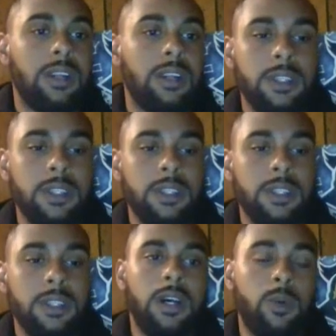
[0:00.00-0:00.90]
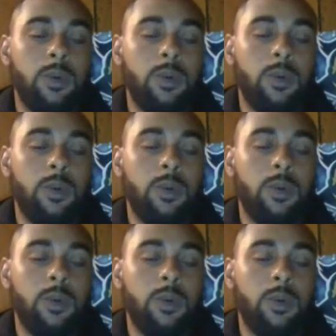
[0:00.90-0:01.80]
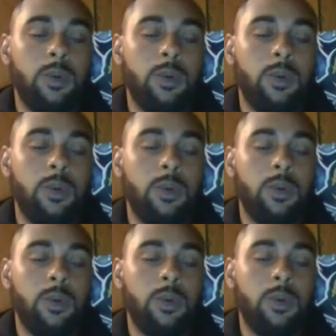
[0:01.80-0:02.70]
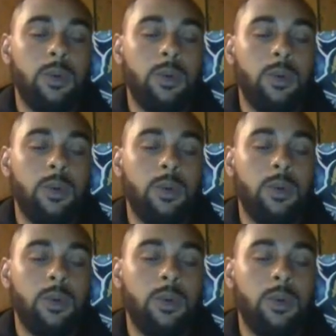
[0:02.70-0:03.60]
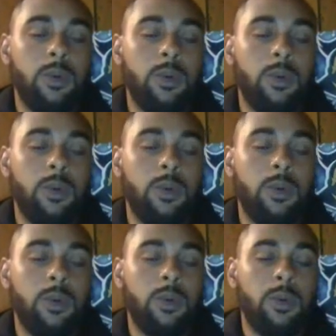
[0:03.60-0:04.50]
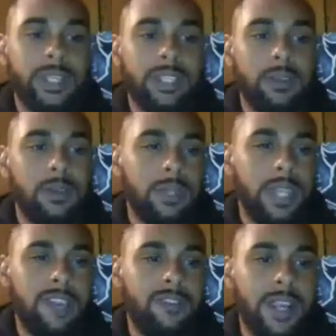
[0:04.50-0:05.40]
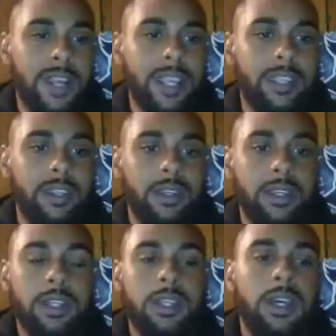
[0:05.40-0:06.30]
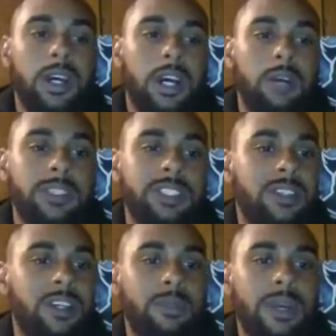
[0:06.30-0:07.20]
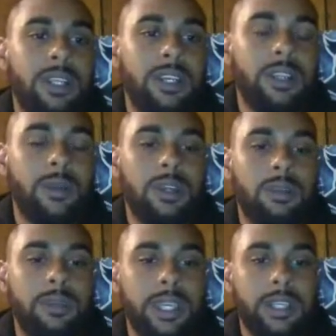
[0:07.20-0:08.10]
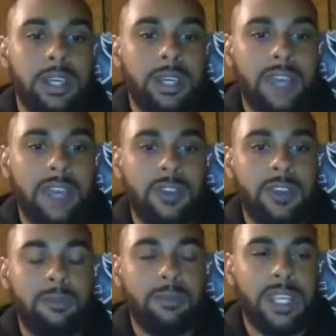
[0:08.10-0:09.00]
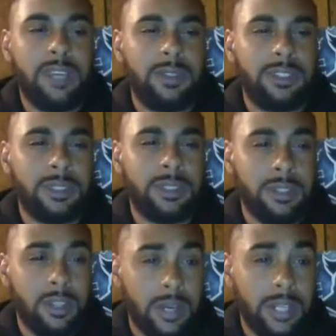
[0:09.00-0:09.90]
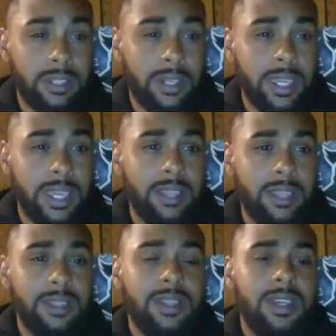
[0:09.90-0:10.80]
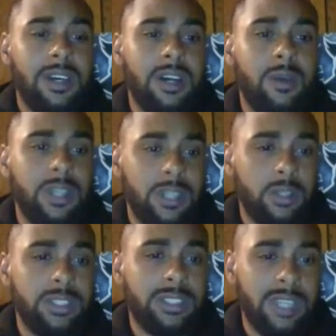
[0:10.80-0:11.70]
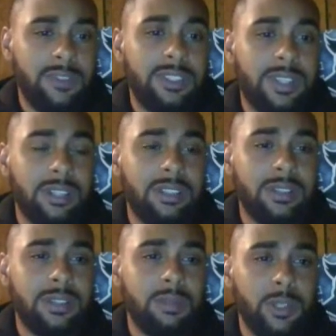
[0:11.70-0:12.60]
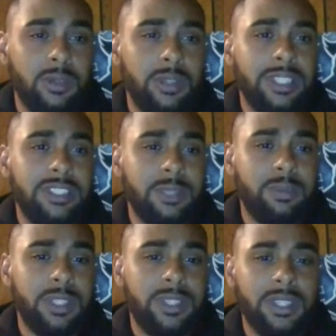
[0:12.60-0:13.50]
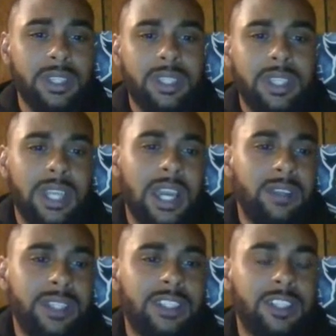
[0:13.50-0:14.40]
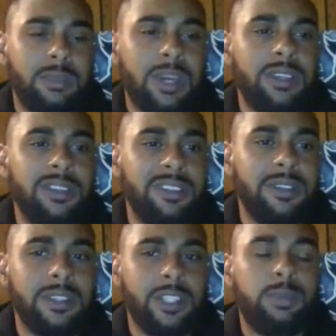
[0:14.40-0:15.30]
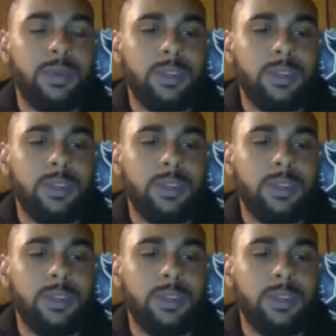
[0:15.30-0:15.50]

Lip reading: love. A little ways from home, but they got to be doing something right to be in this top three little we have right here. But just talk about Delaware, man. Have you ever been able to go out there yet? What coaches have you talked to and built a relationship with, and how are they talking about using you in their program?